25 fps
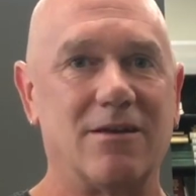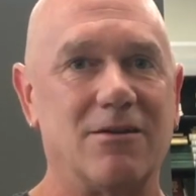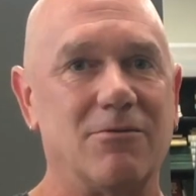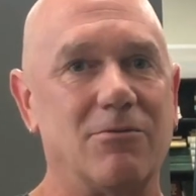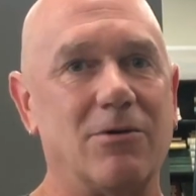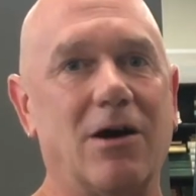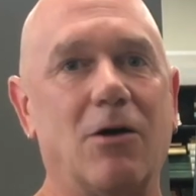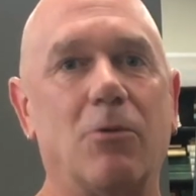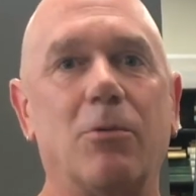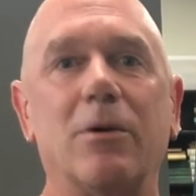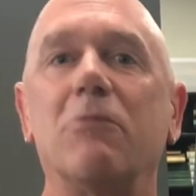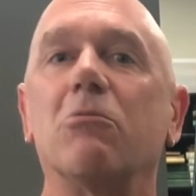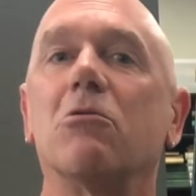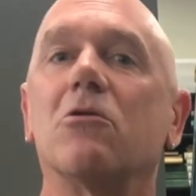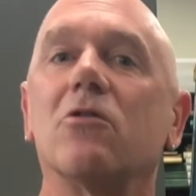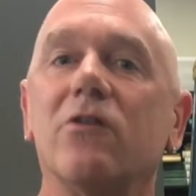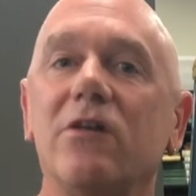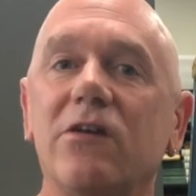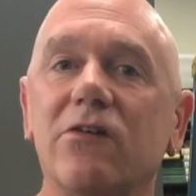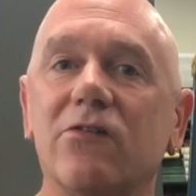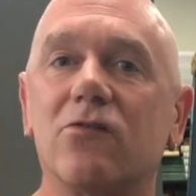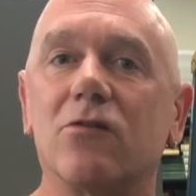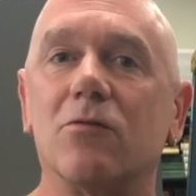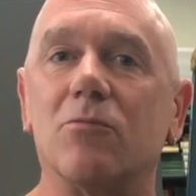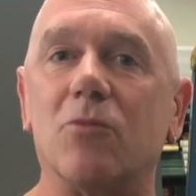Well, we
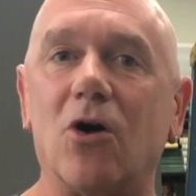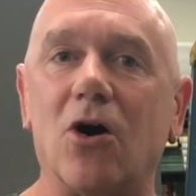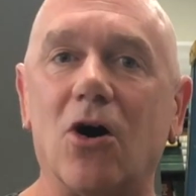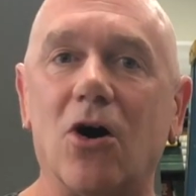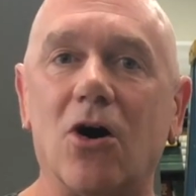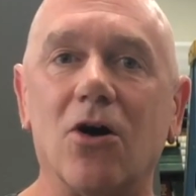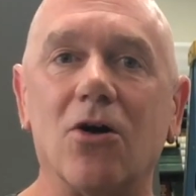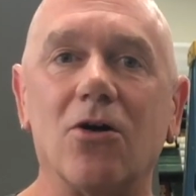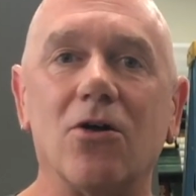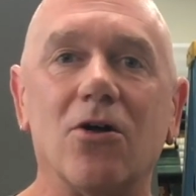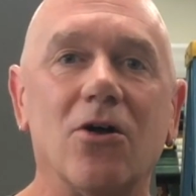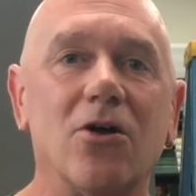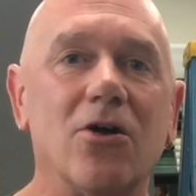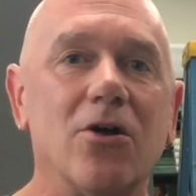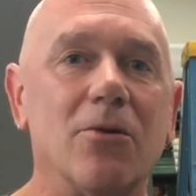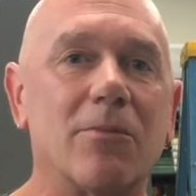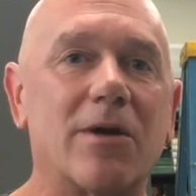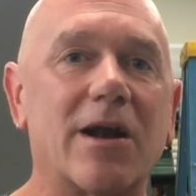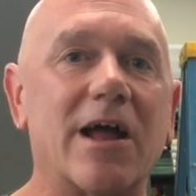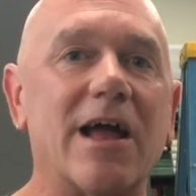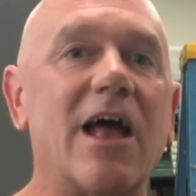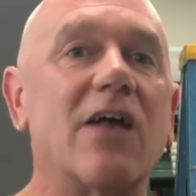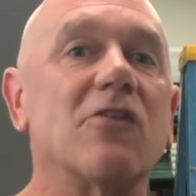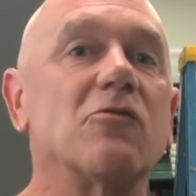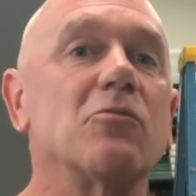released them all, but
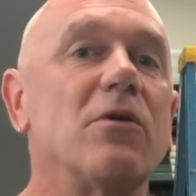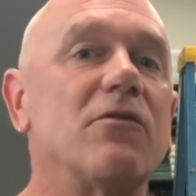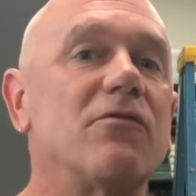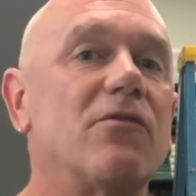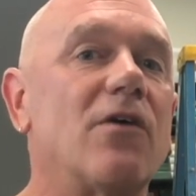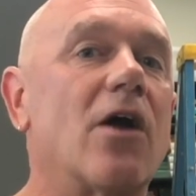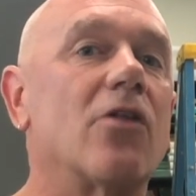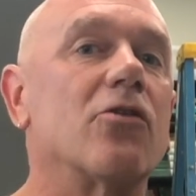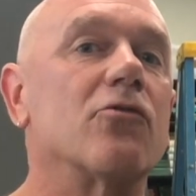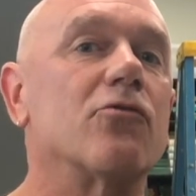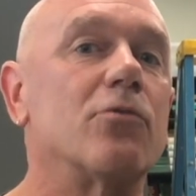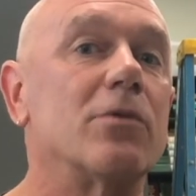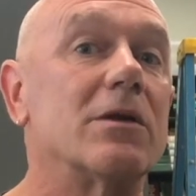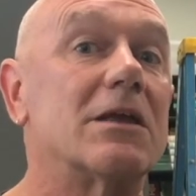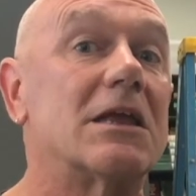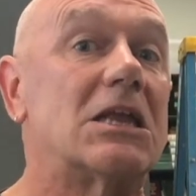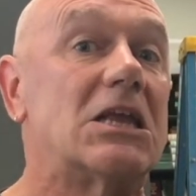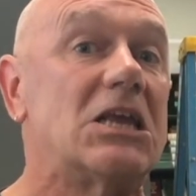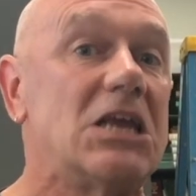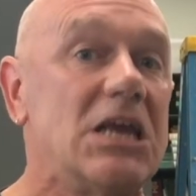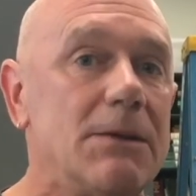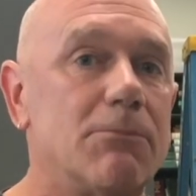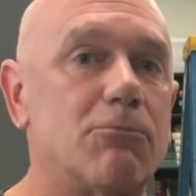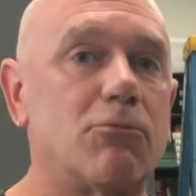I asked my father if we could keep